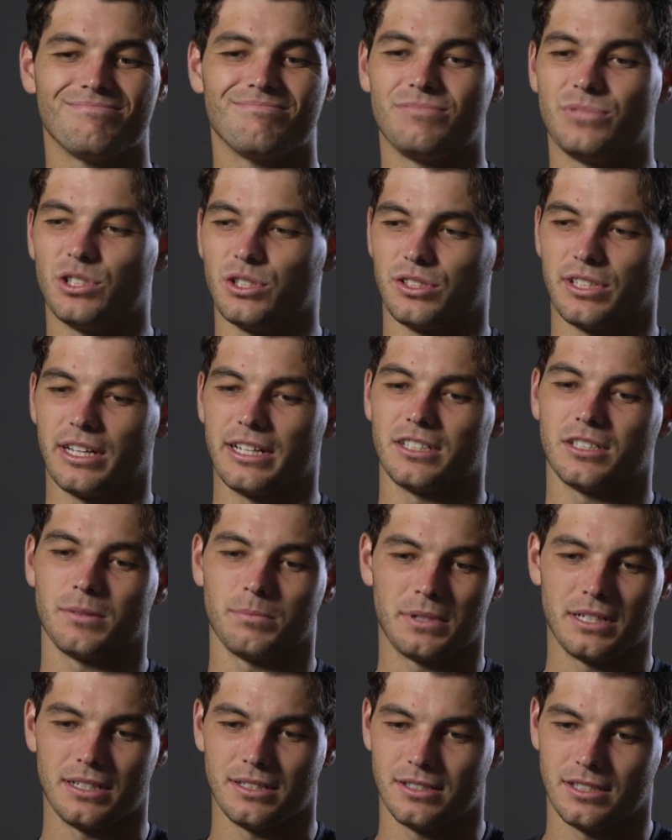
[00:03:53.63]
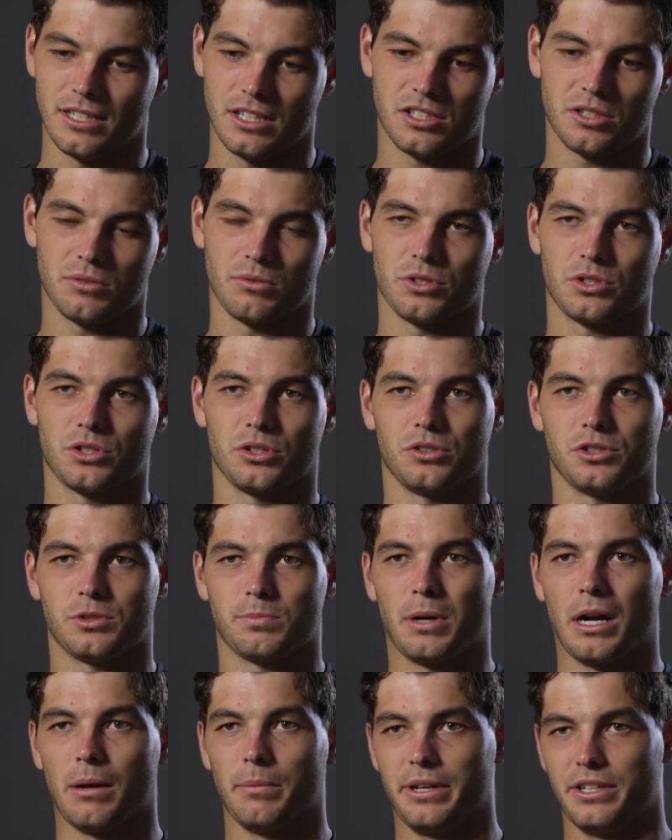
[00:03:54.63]
just like some consistent results
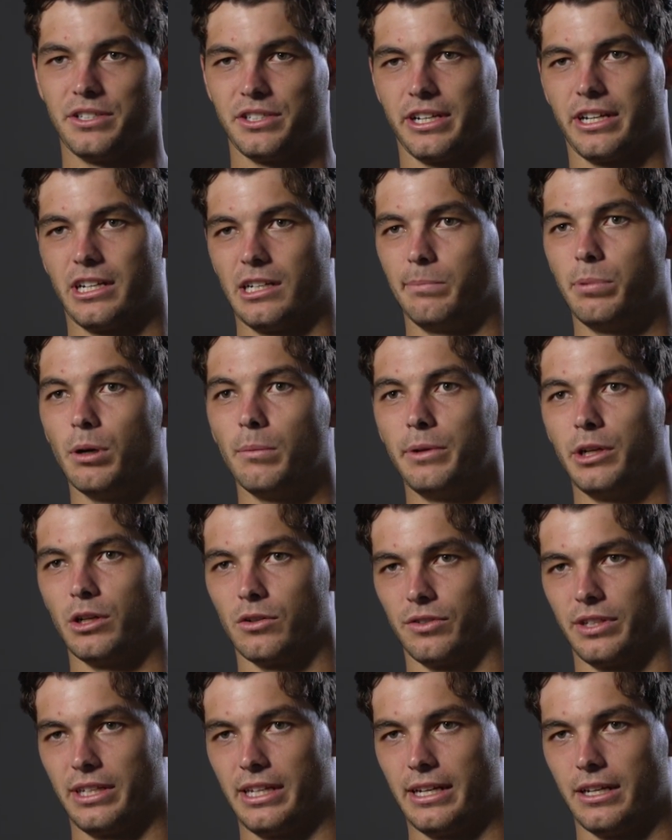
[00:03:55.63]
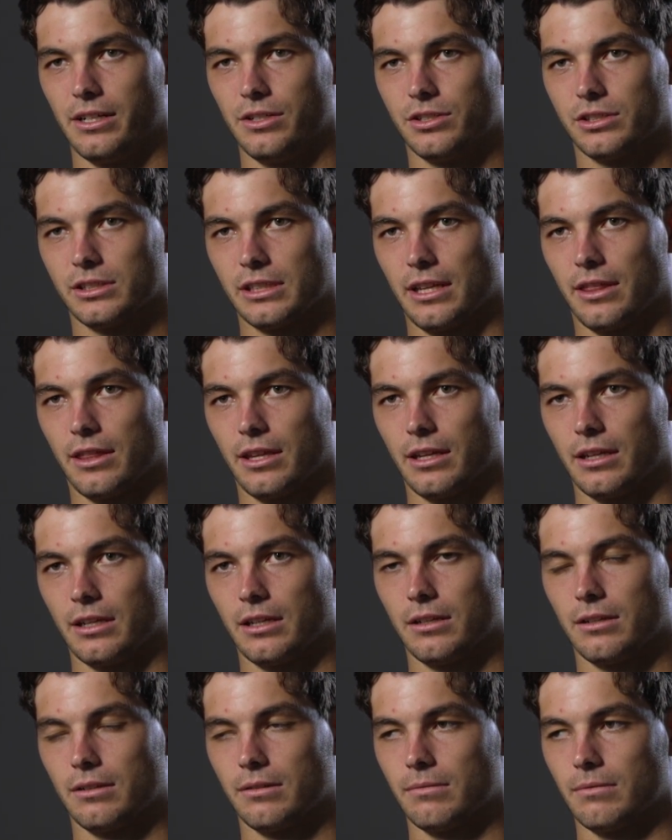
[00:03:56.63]
probably isn't going to put me over the edge because I think
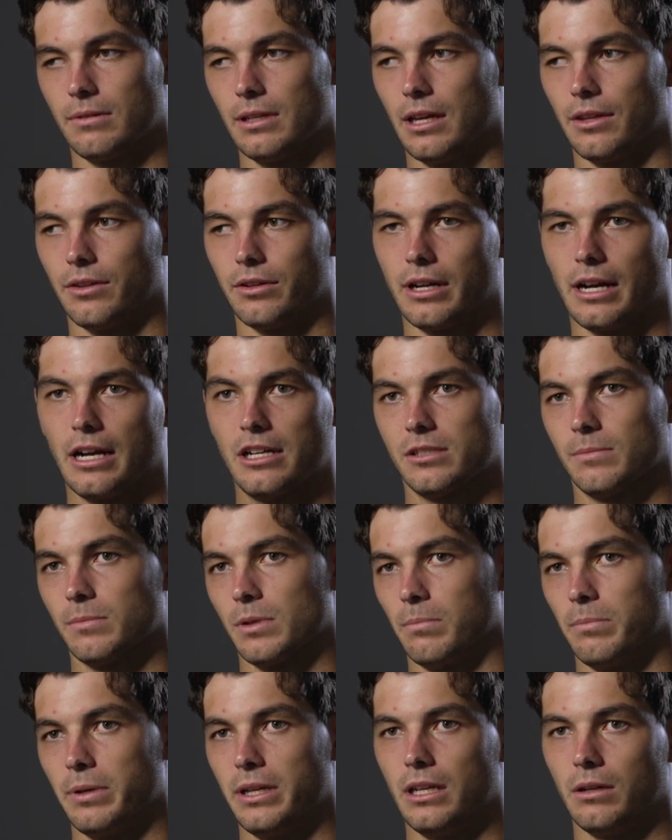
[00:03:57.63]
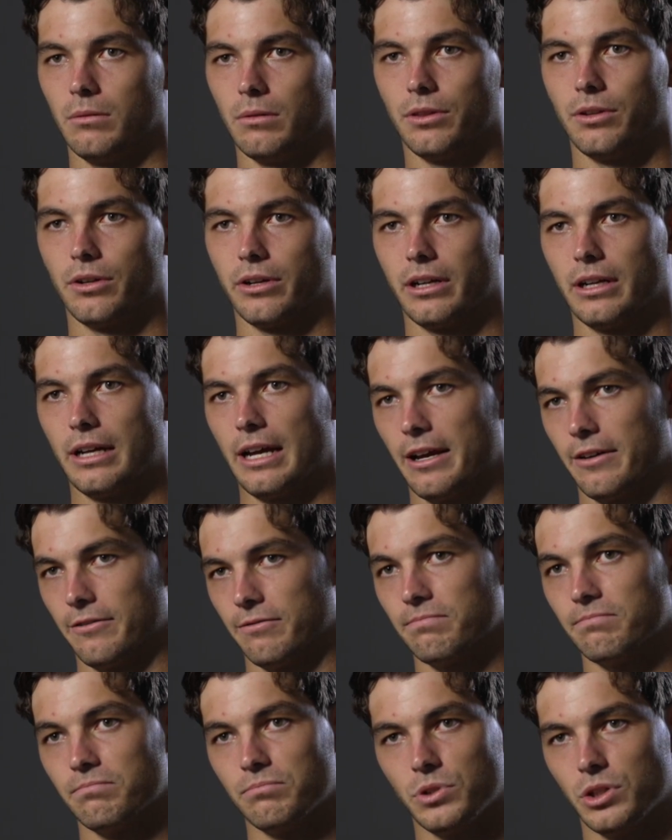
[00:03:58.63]
the other guys I'm competing with are going to have
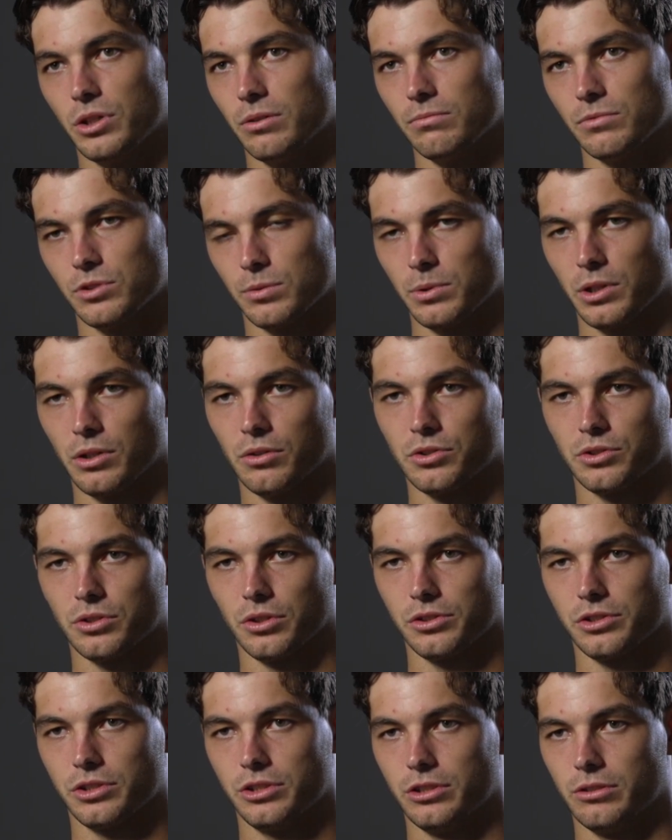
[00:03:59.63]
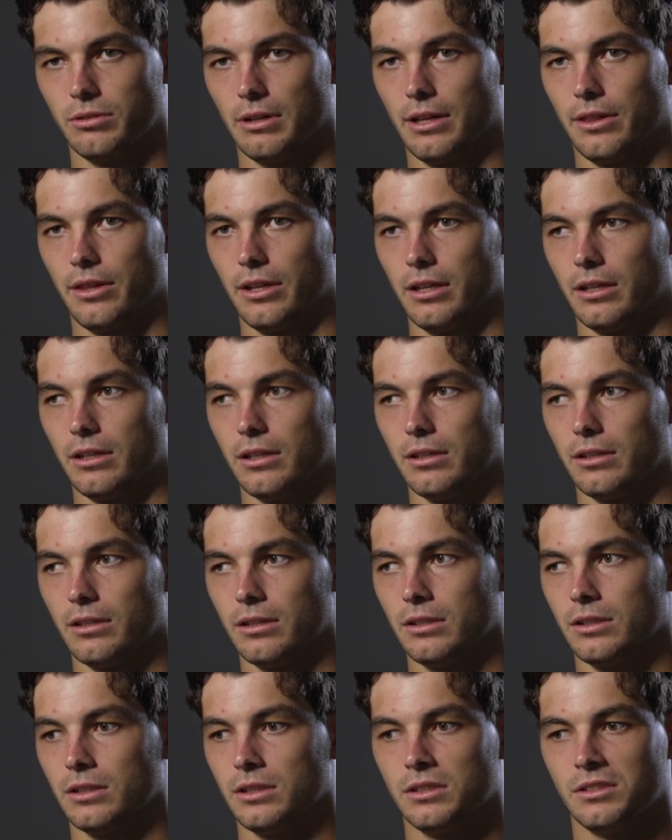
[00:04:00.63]
some good results too. I think
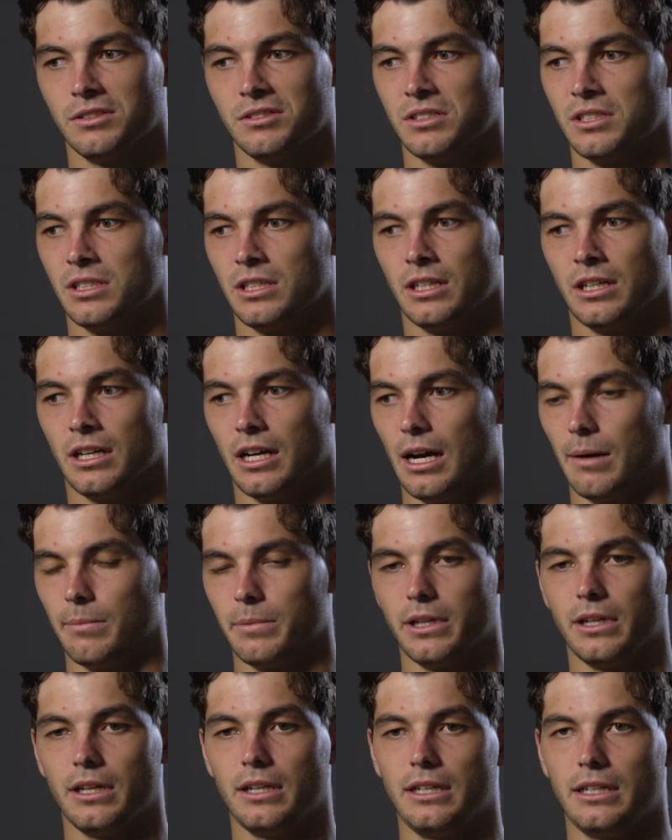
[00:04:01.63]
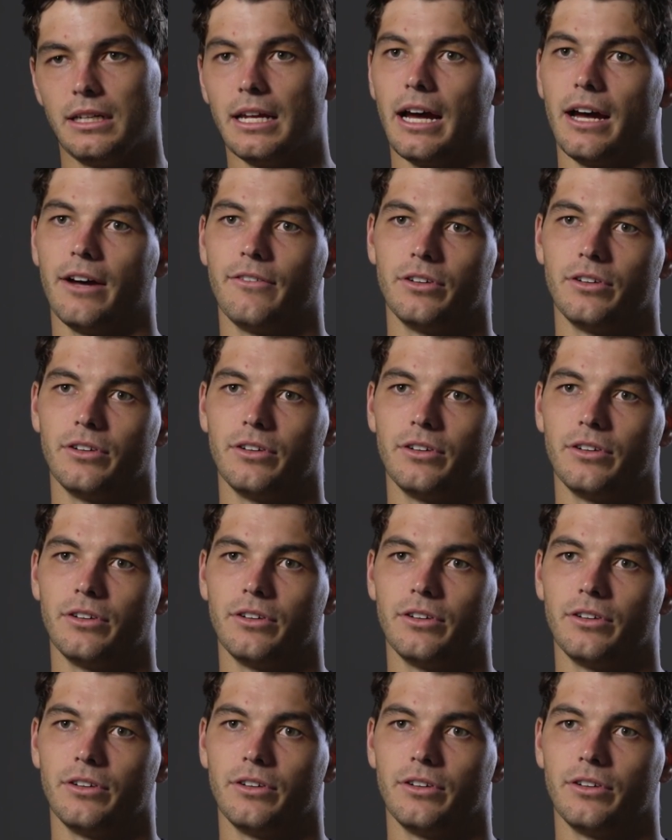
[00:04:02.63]
I'm going to need to have